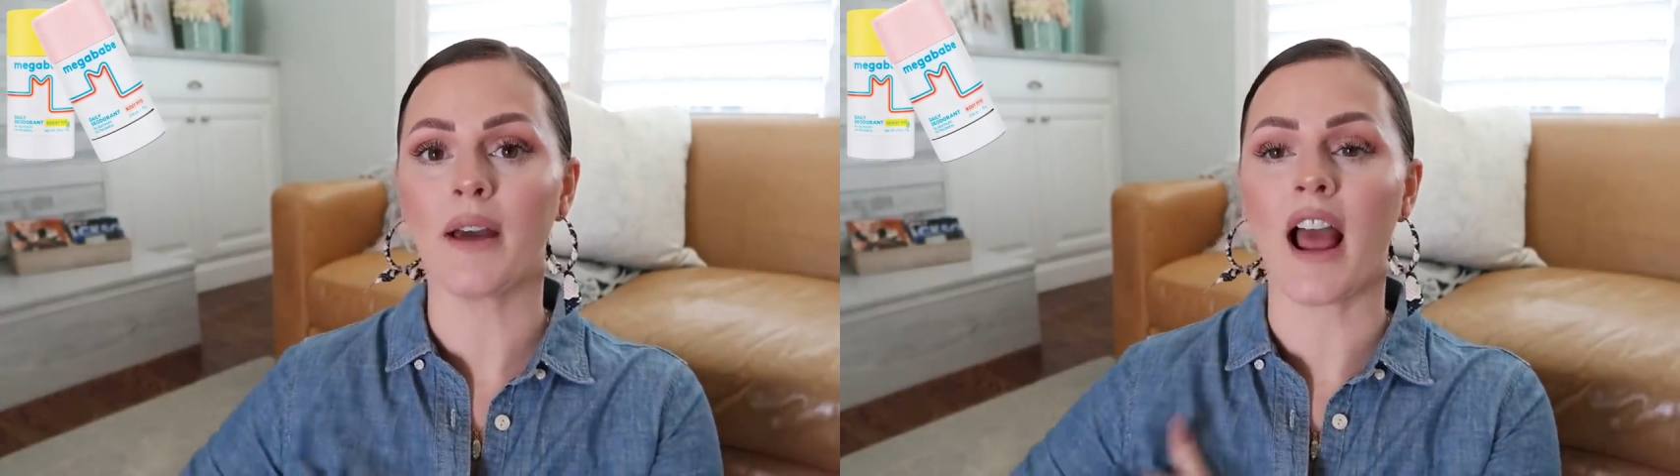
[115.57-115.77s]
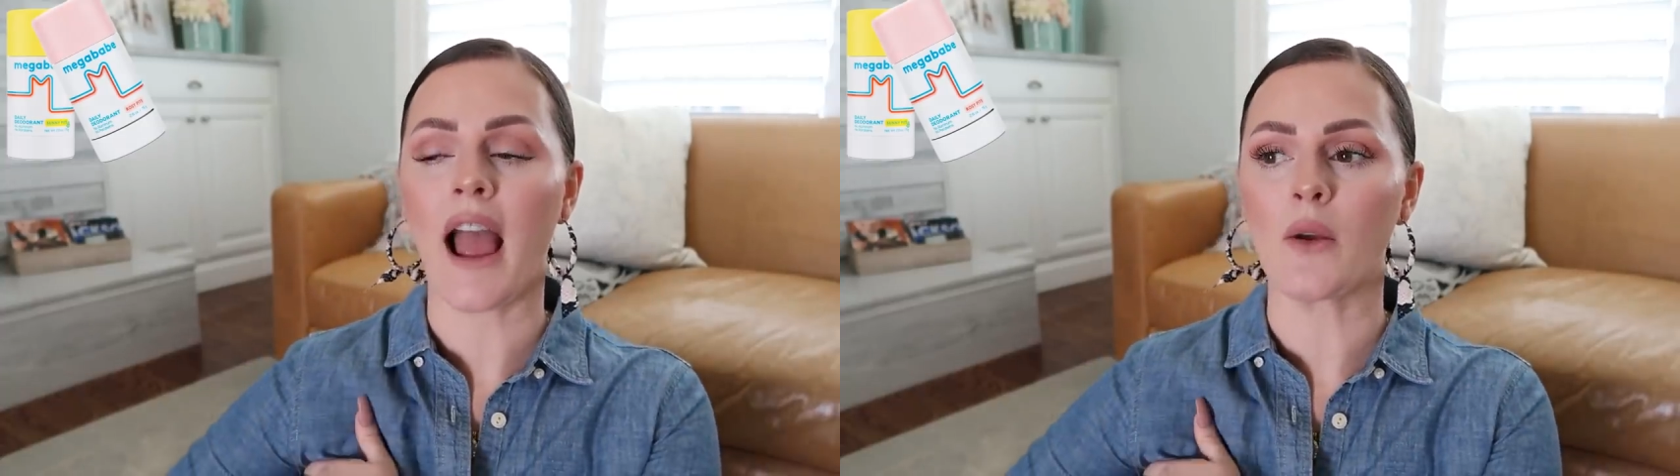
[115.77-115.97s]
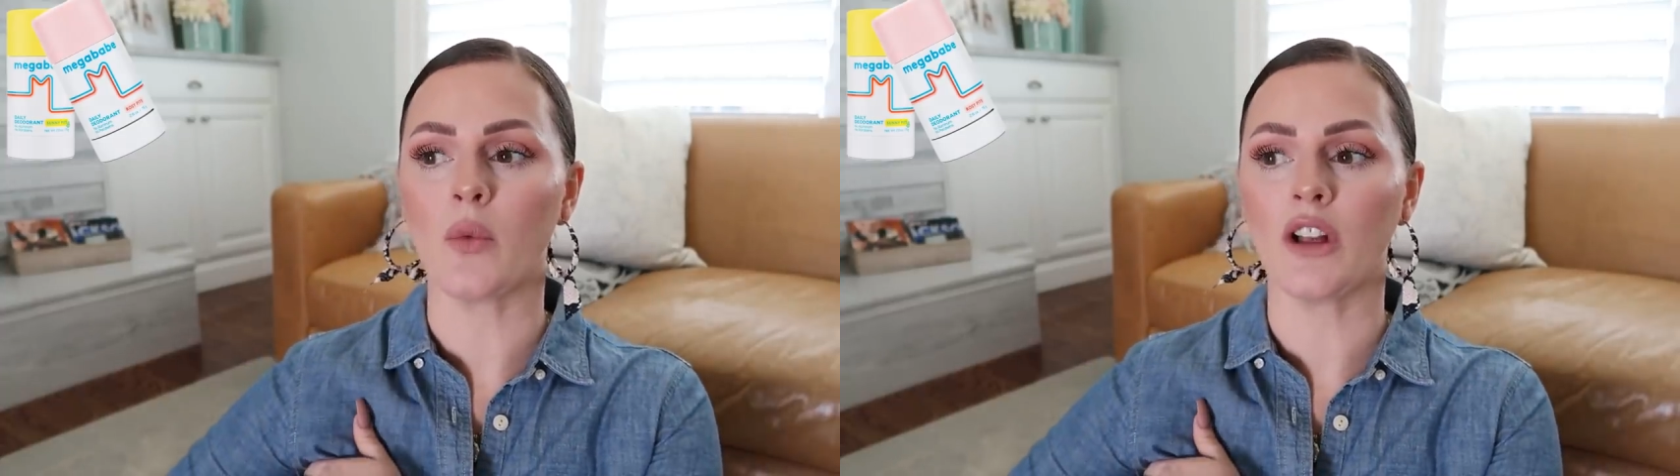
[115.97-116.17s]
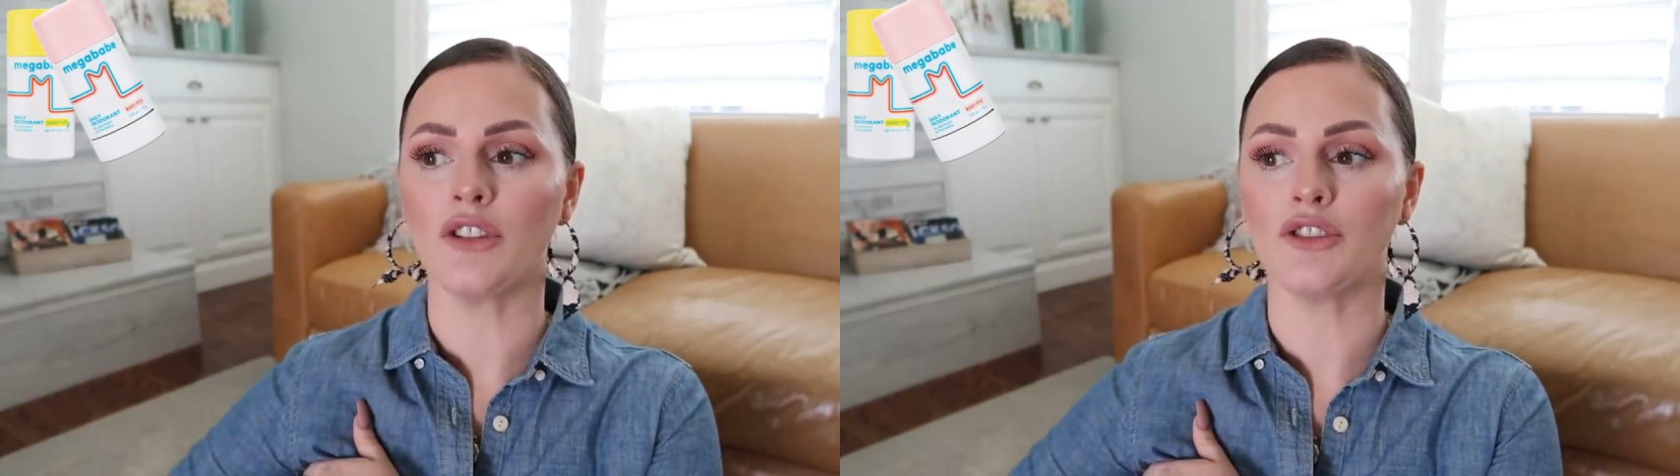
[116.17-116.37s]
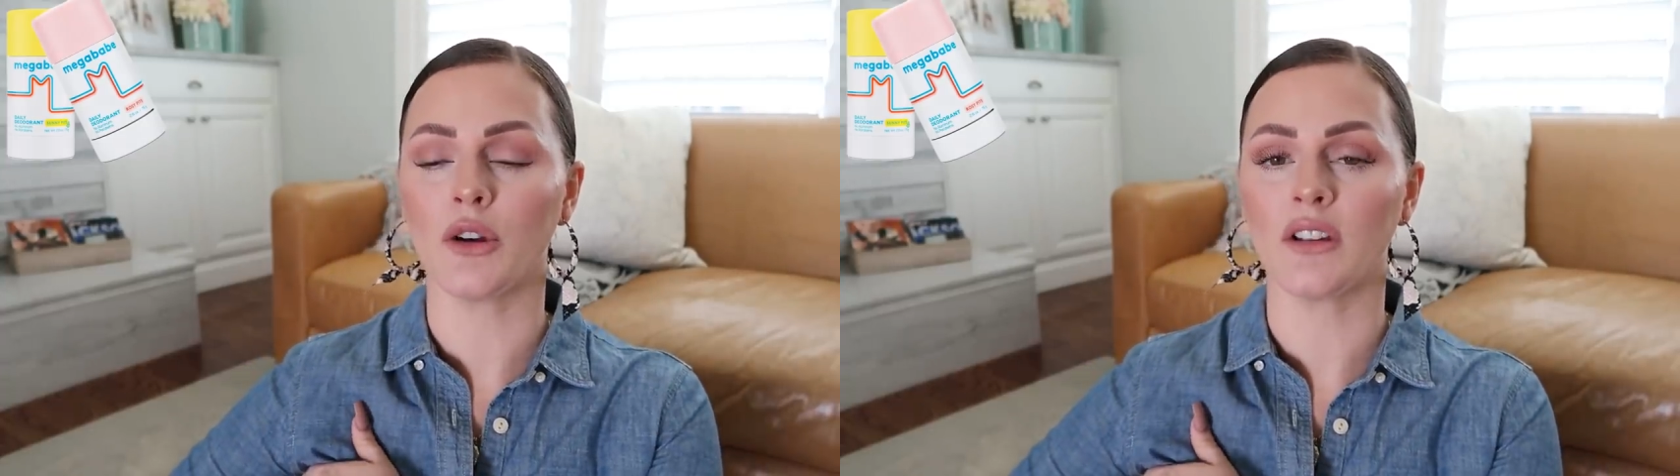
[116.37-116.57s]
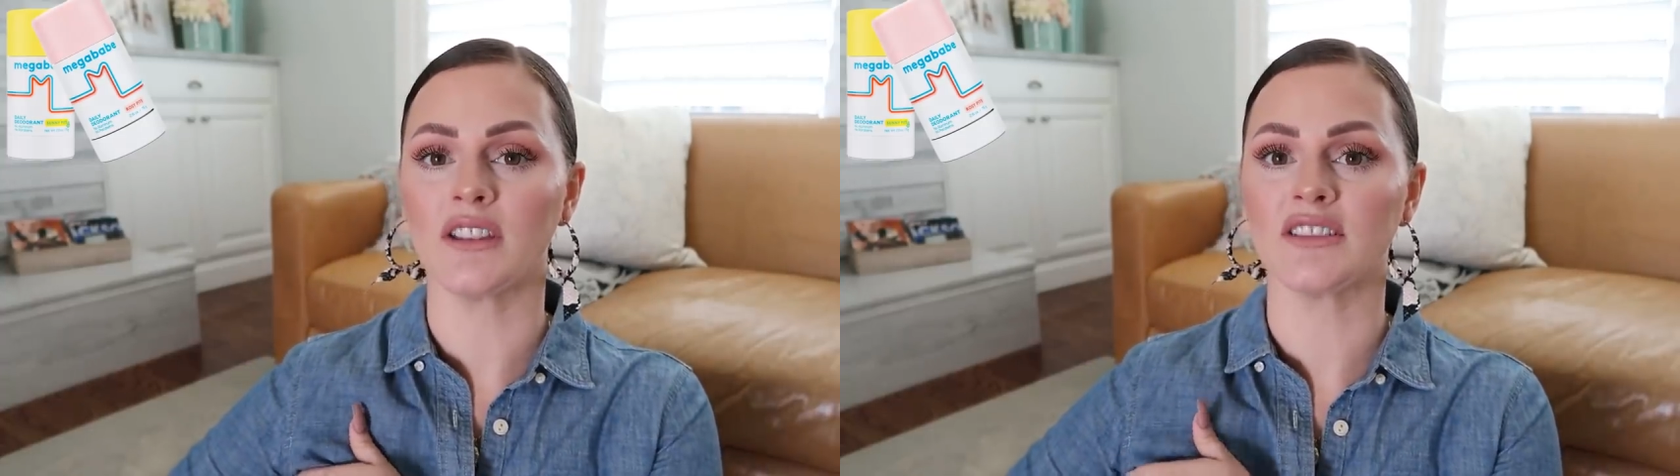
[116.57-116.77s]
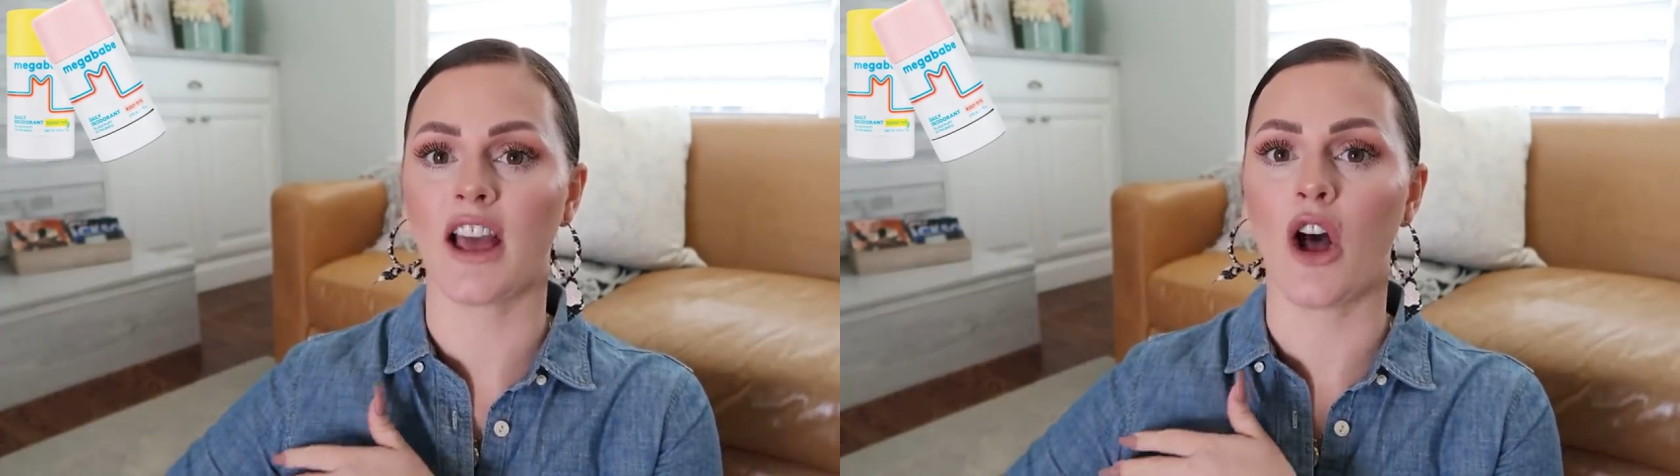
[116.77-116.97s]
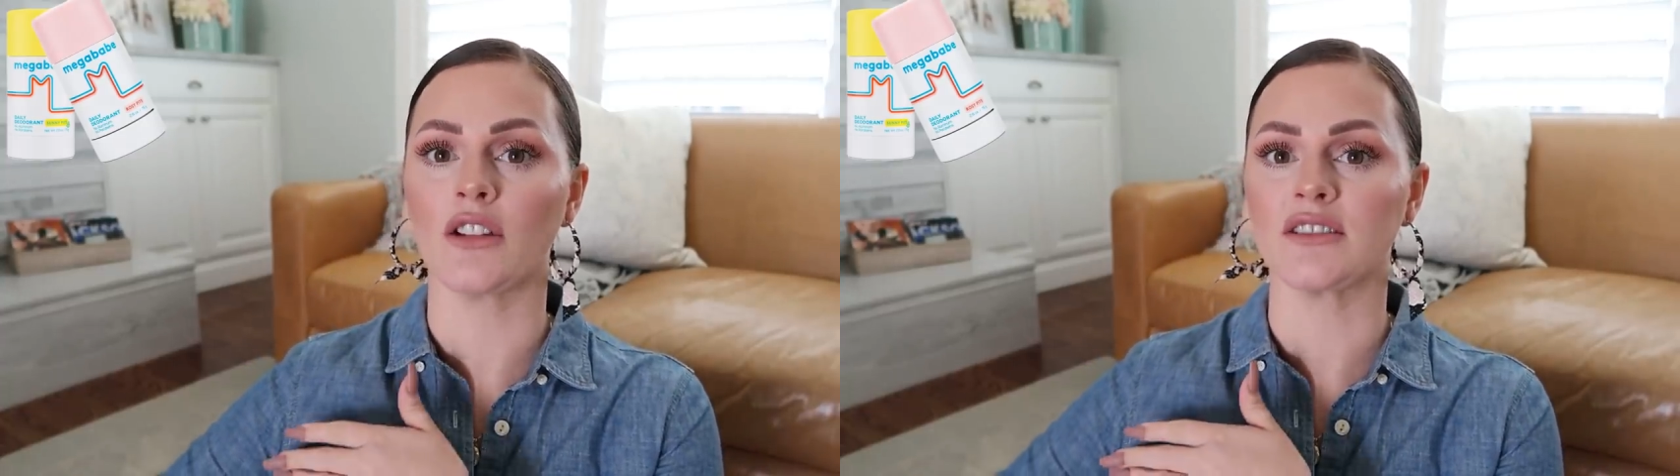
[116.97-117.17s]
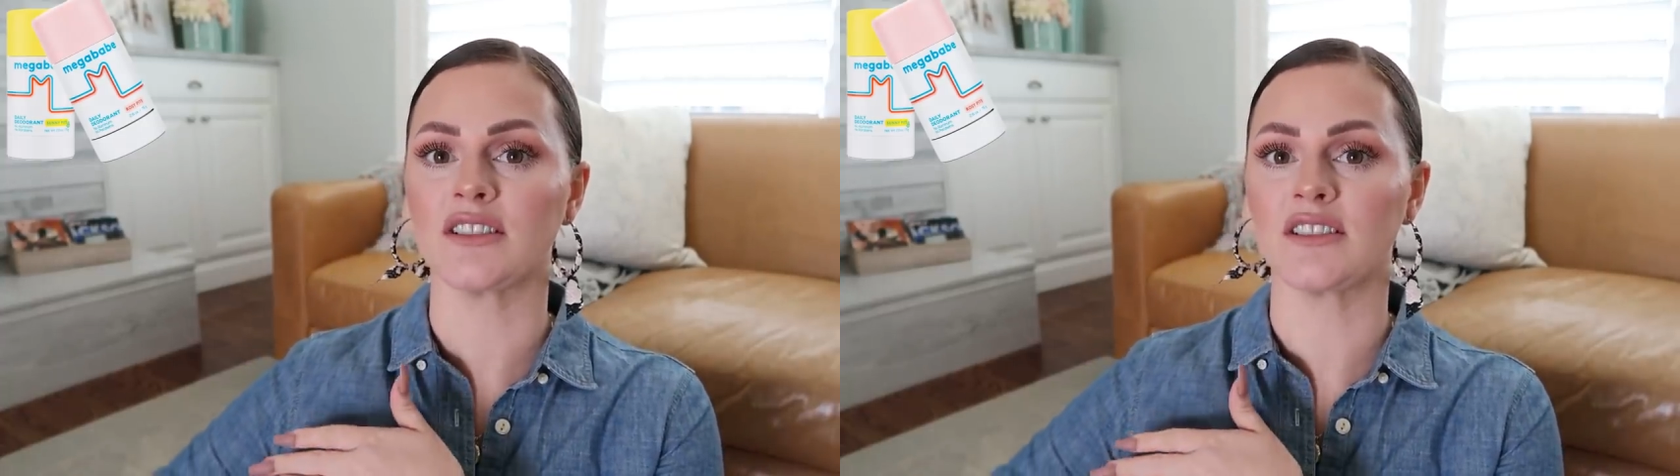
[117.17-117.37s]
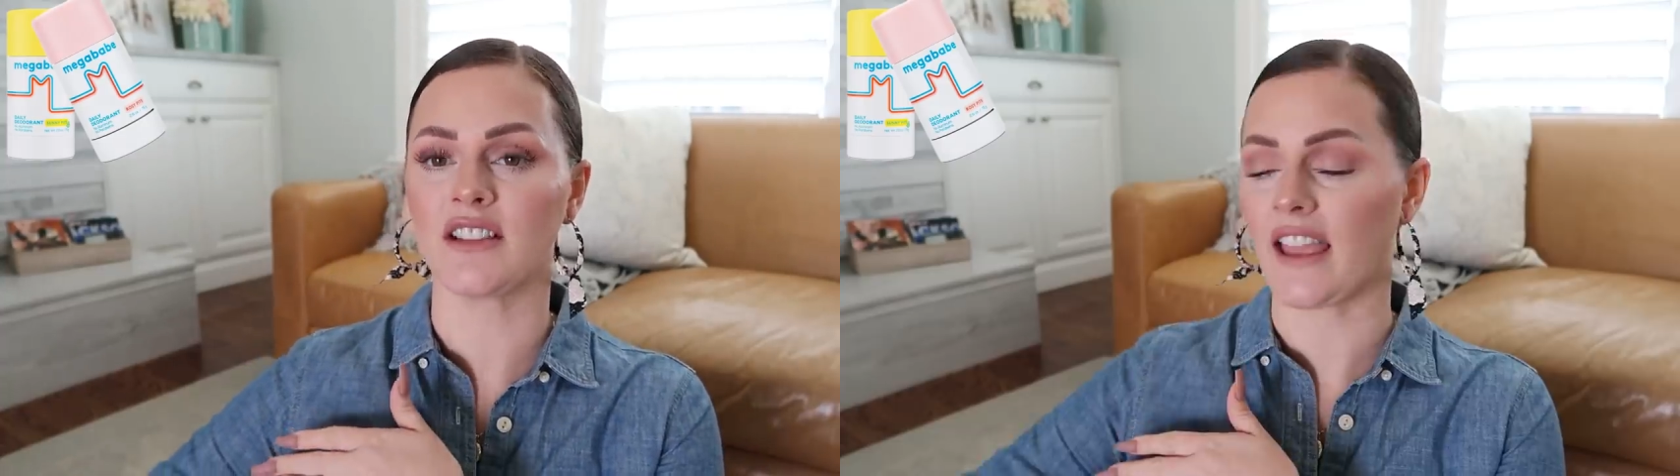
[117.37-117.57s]
but I will notice that I'll
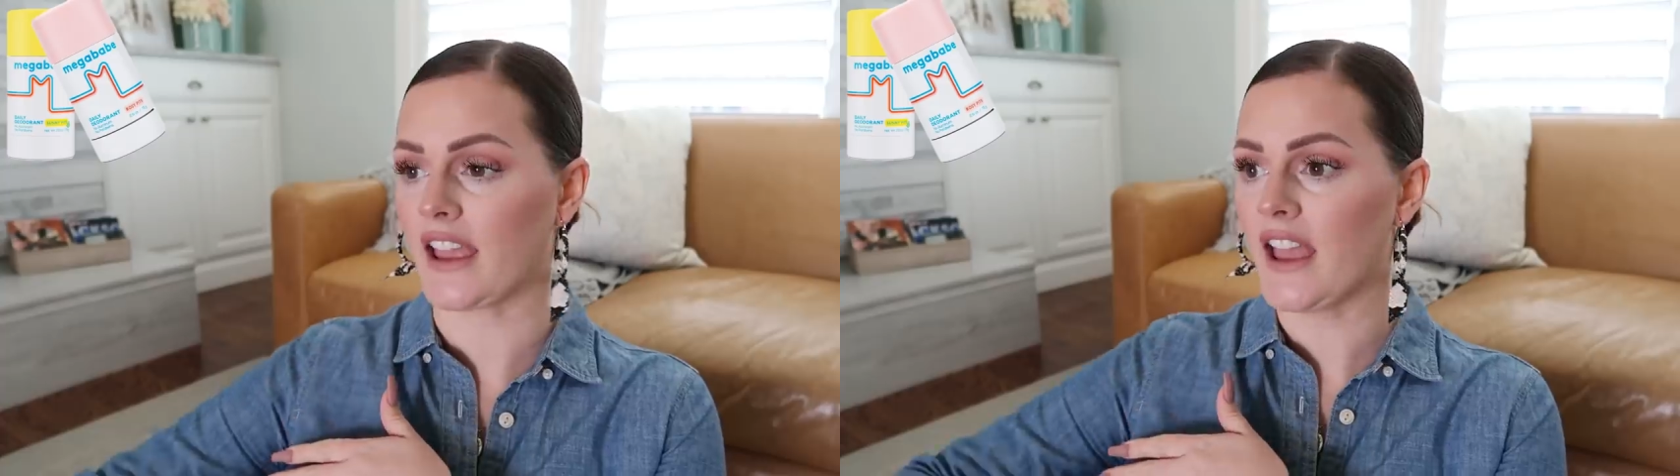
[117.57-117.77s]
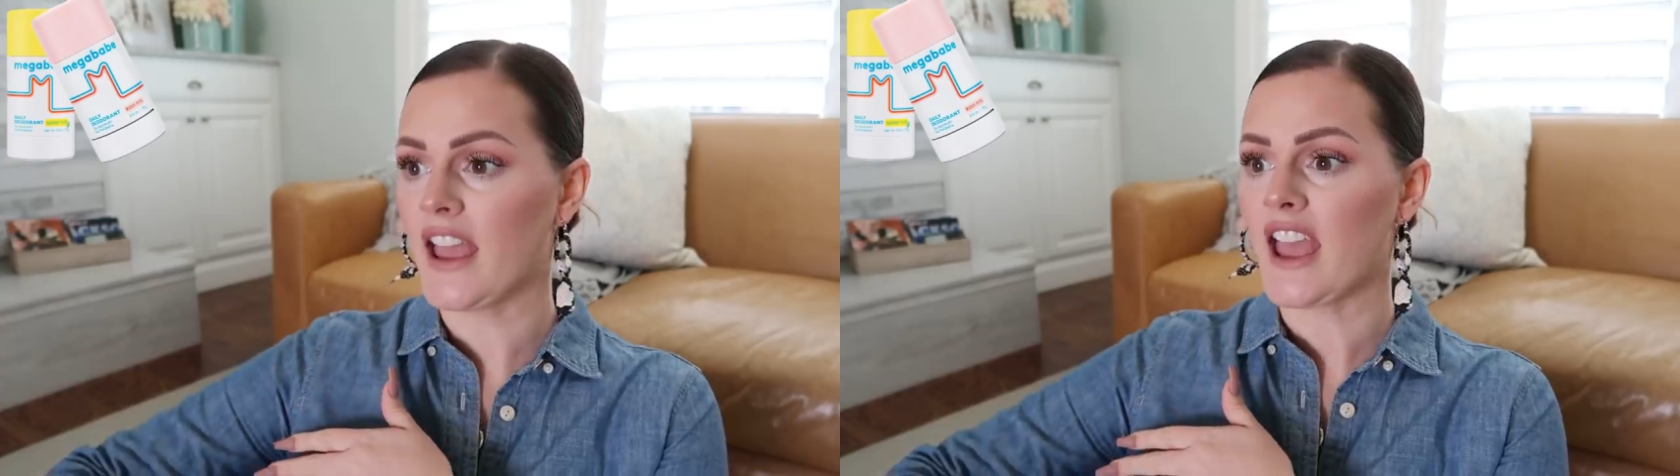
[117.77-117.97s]
like,